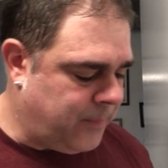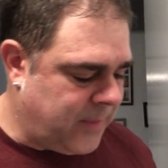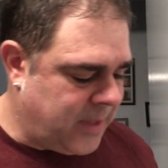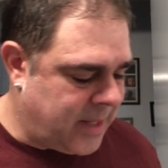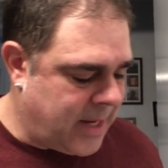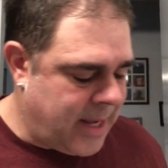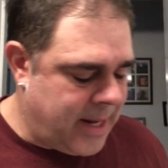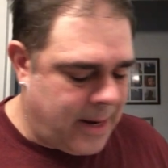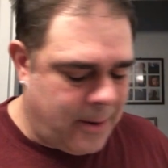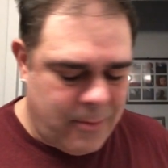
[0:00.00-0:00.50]

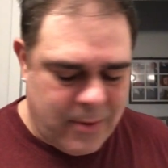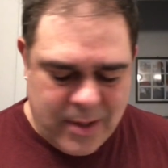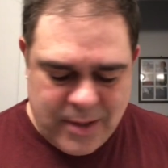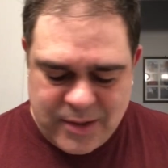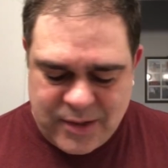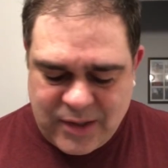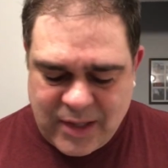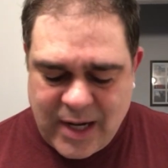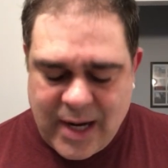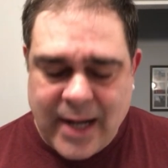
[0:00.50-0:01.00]
Again, I wouldn't
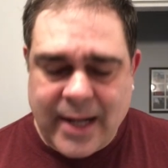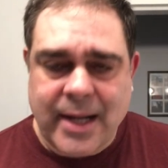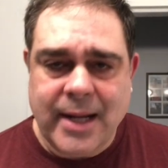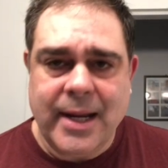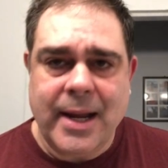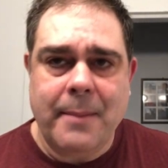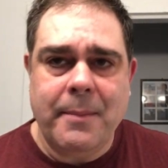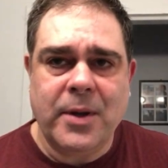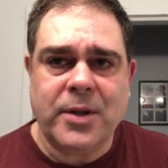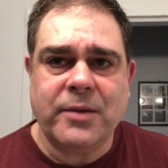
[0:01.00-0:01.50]
say I can
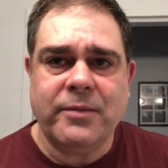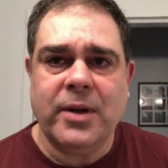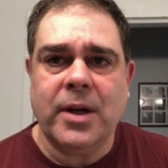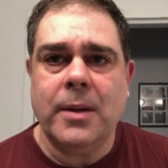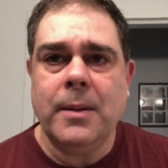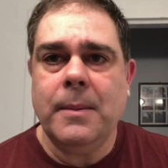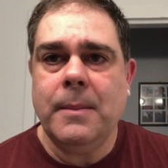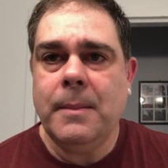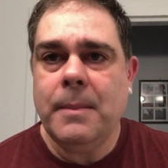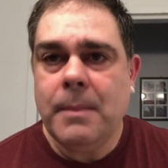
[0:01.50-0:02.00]
get much of
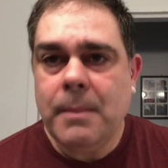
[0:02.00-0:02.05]
a,